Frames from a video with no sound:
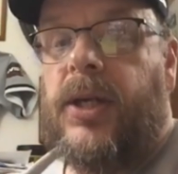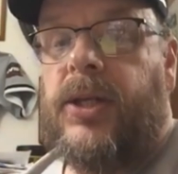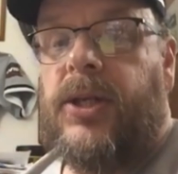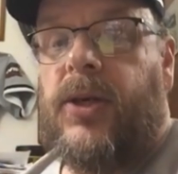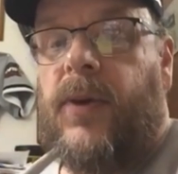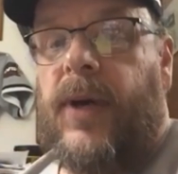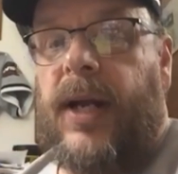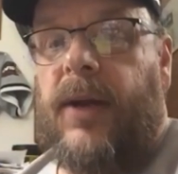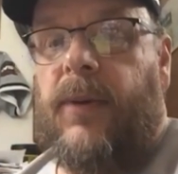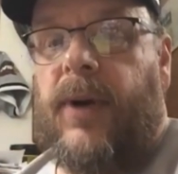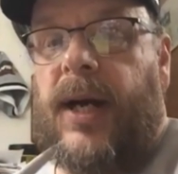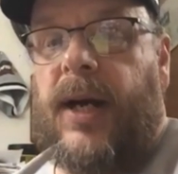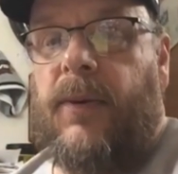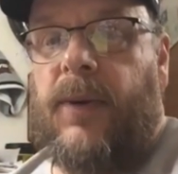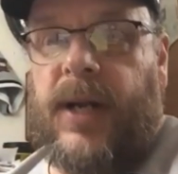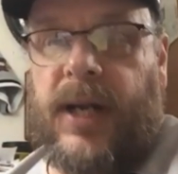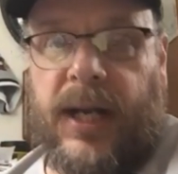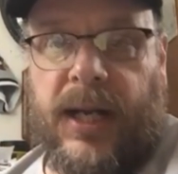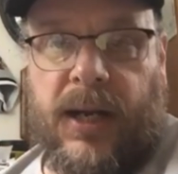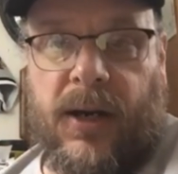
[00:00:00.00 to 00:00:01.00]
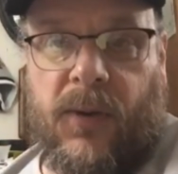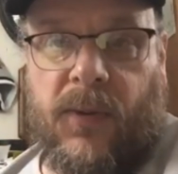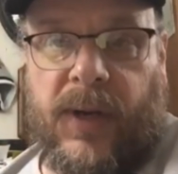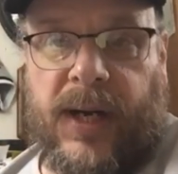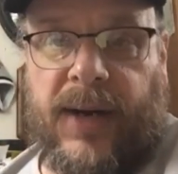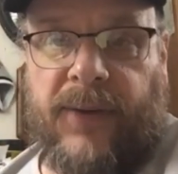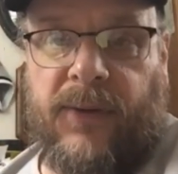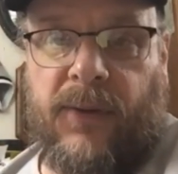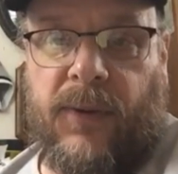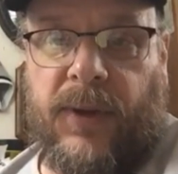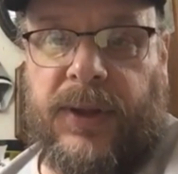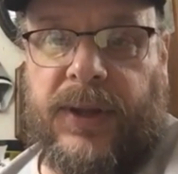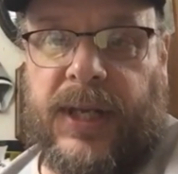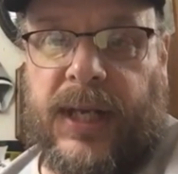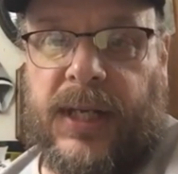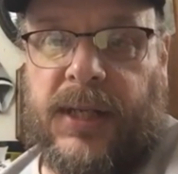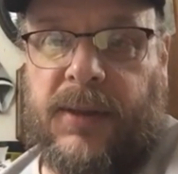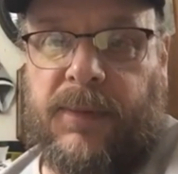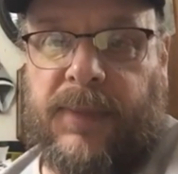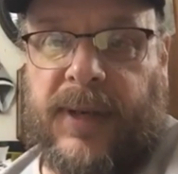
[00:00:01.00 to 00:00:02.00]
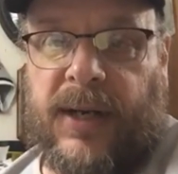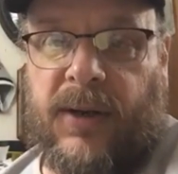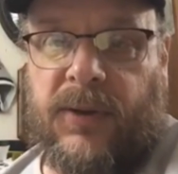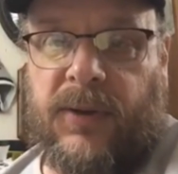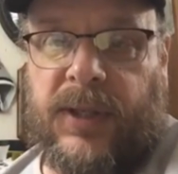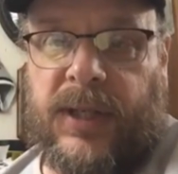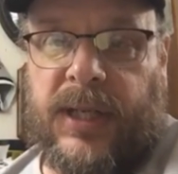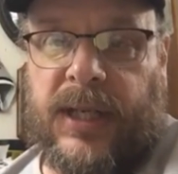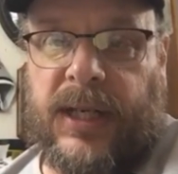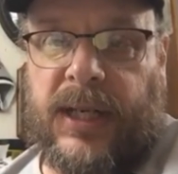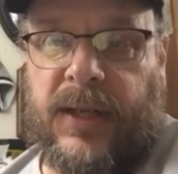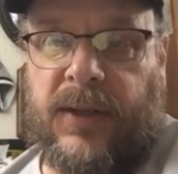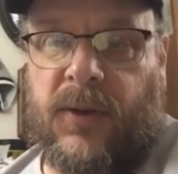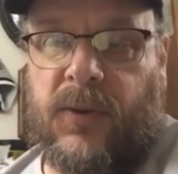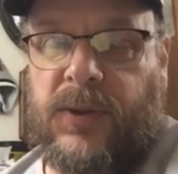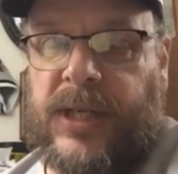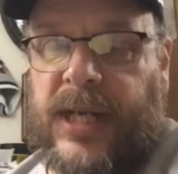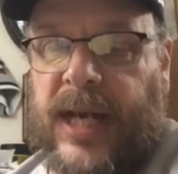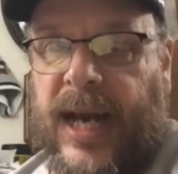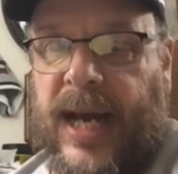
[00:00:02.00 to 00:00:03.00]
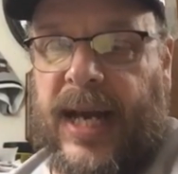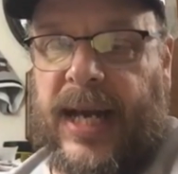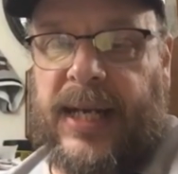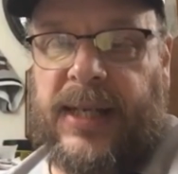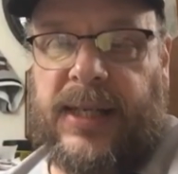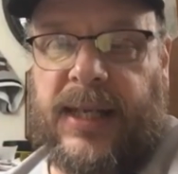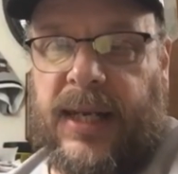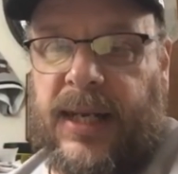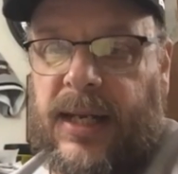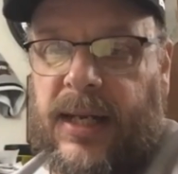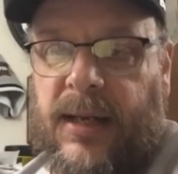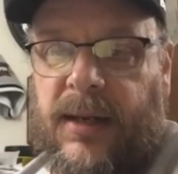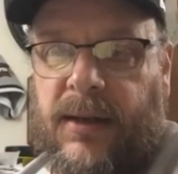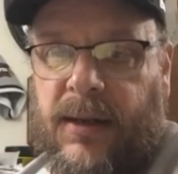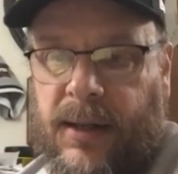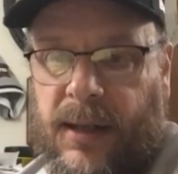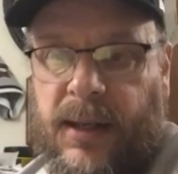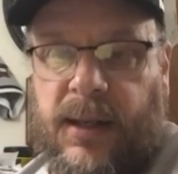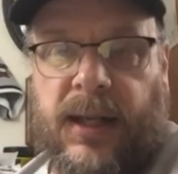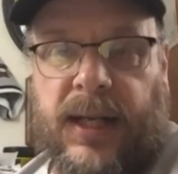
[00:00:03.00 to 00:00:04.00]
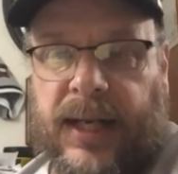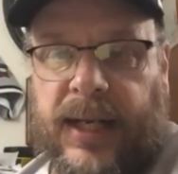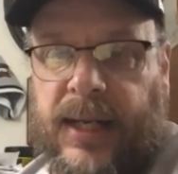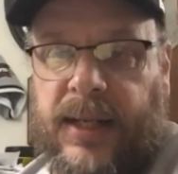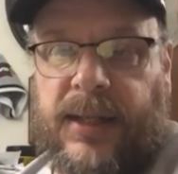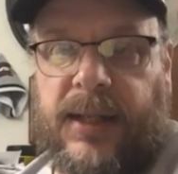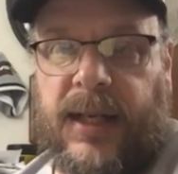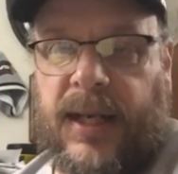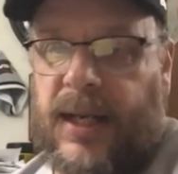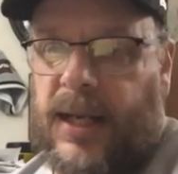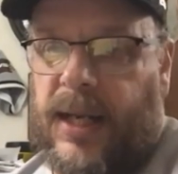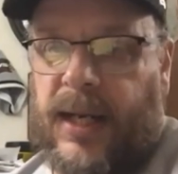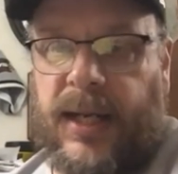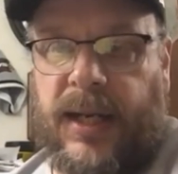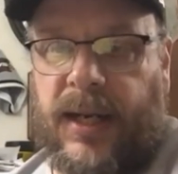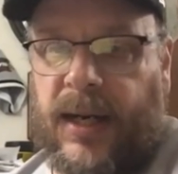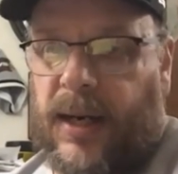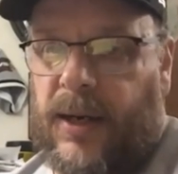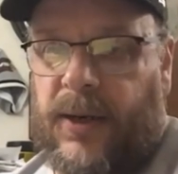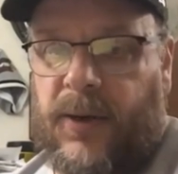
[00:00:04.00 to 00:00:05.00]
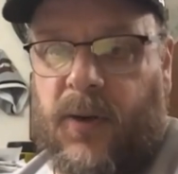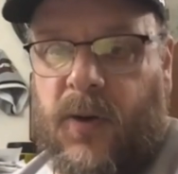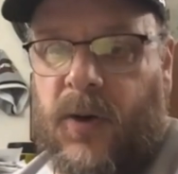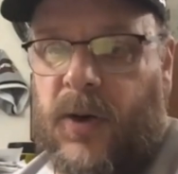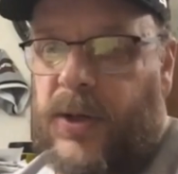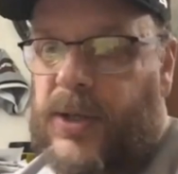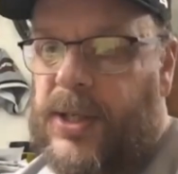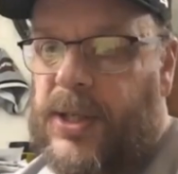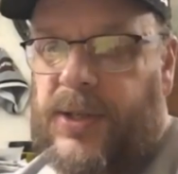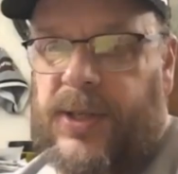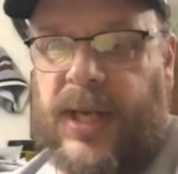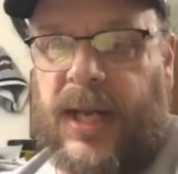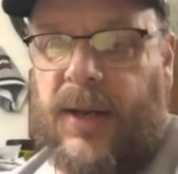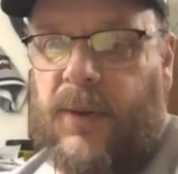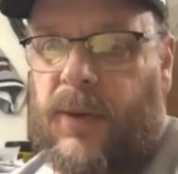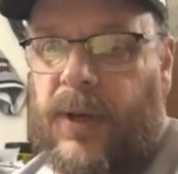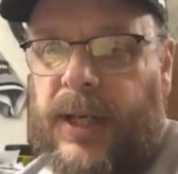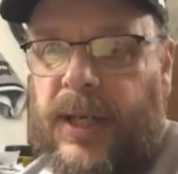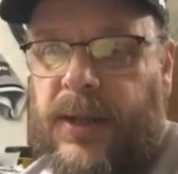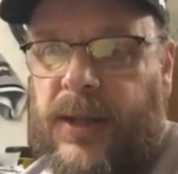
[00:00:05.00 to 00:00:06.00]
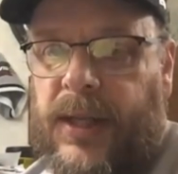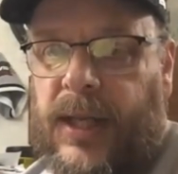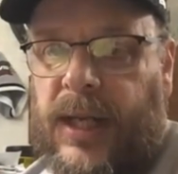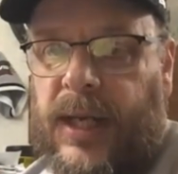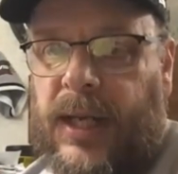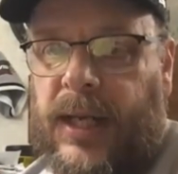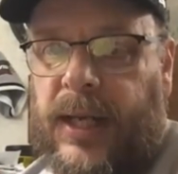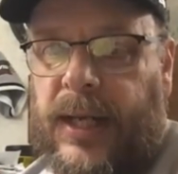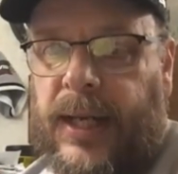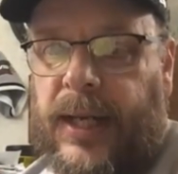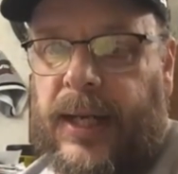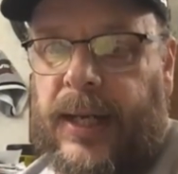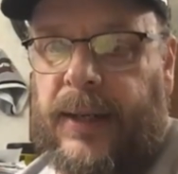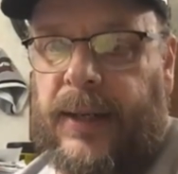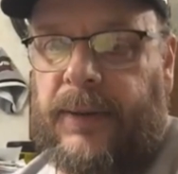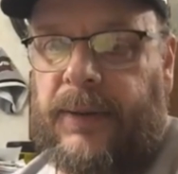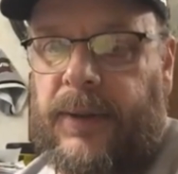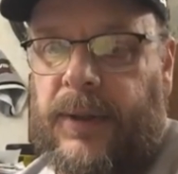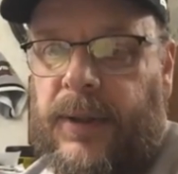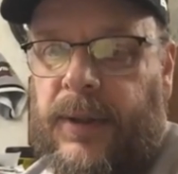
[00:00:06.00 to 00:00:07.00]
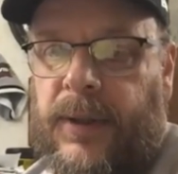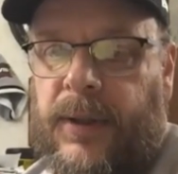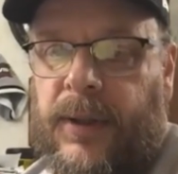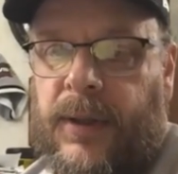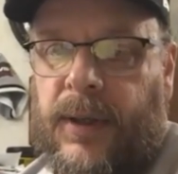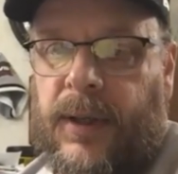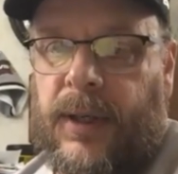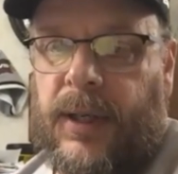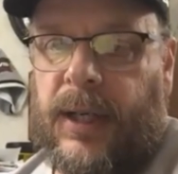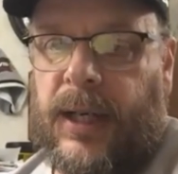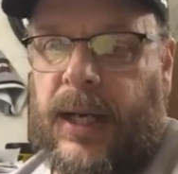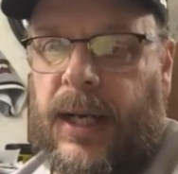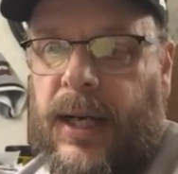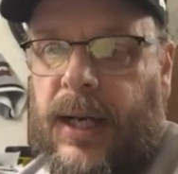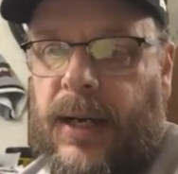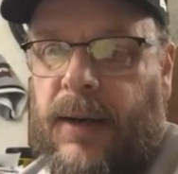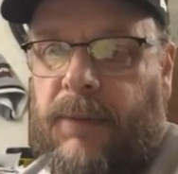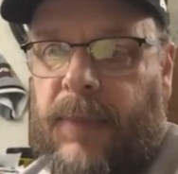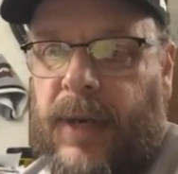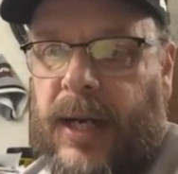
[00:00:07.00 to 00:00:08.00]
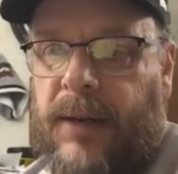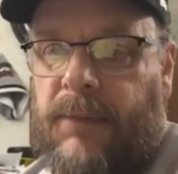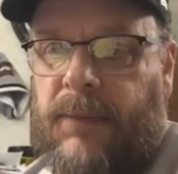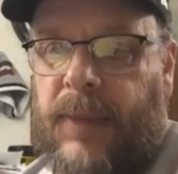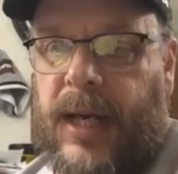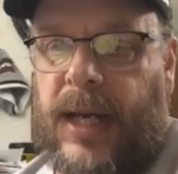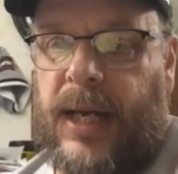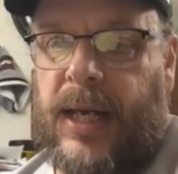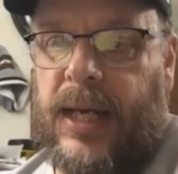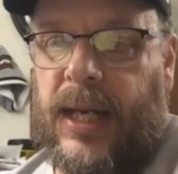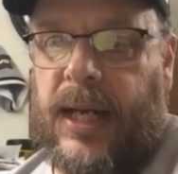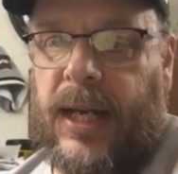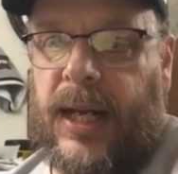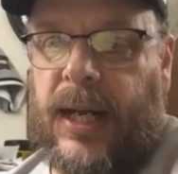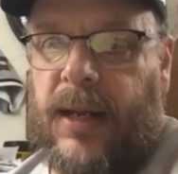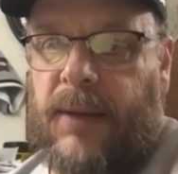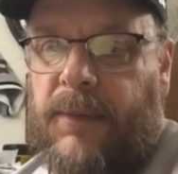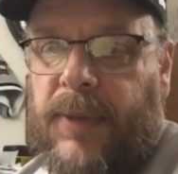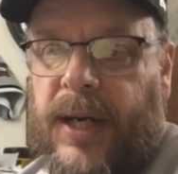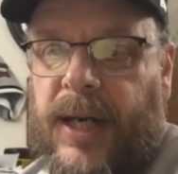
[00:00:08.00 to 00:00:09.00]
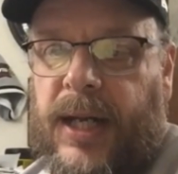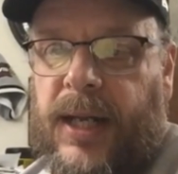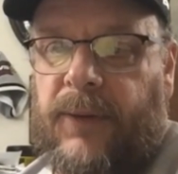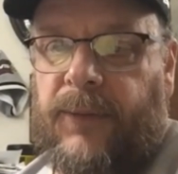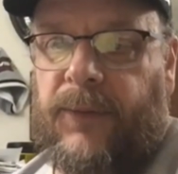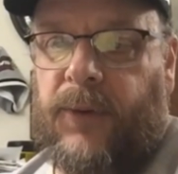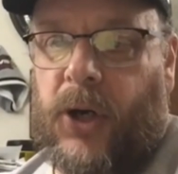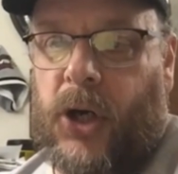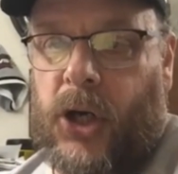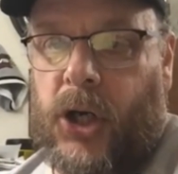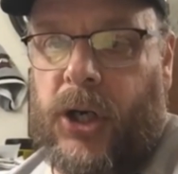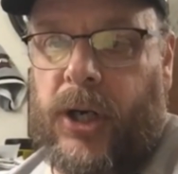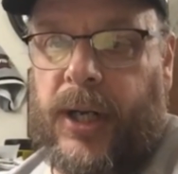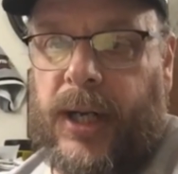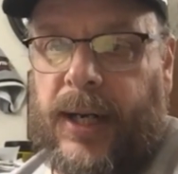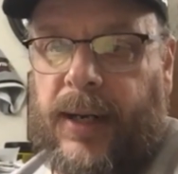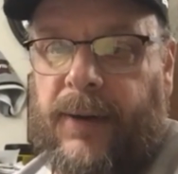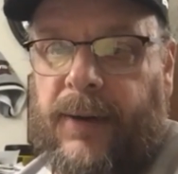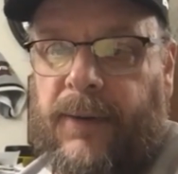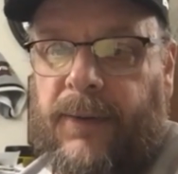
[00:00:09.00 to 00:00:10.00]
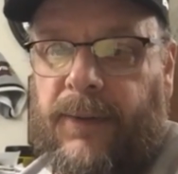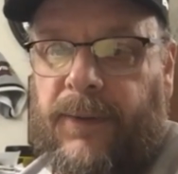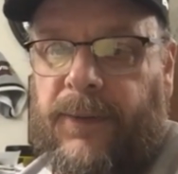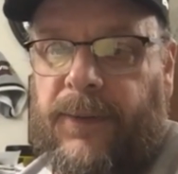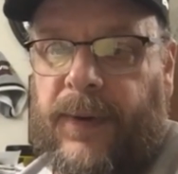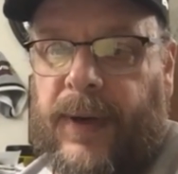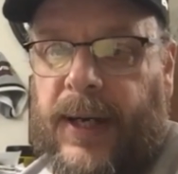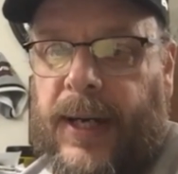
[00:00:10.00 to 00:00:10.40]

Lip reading: So anyway, I want to hear what everyone thinks about those guys. Any, you know, like I said, any dark horses, anyone you think might make it, anybody you've heard of.